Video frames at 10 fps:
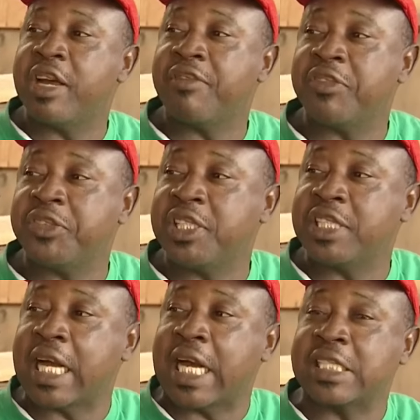never finished
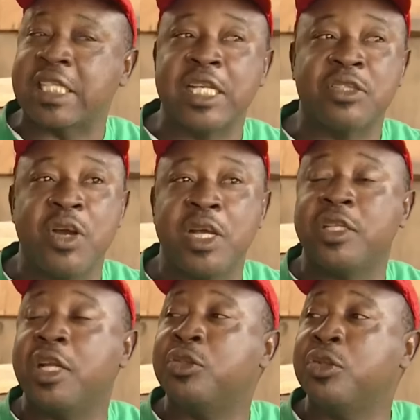that casket, where
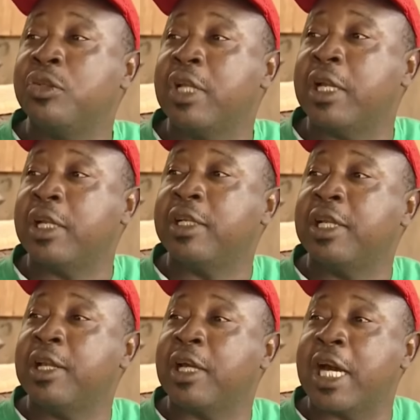they do,
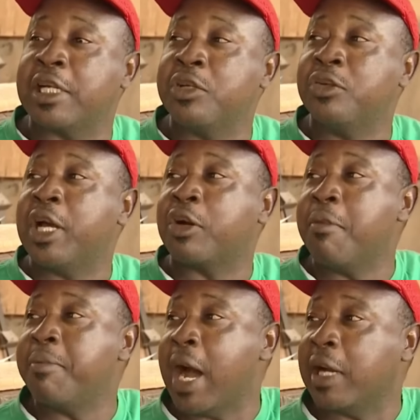they carry you, they
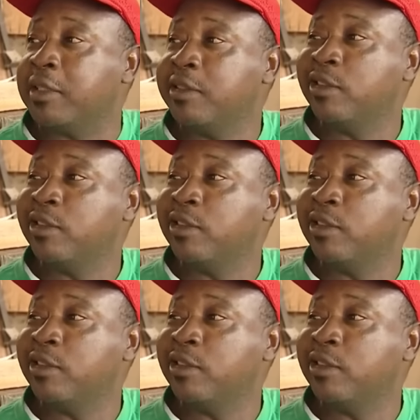come back.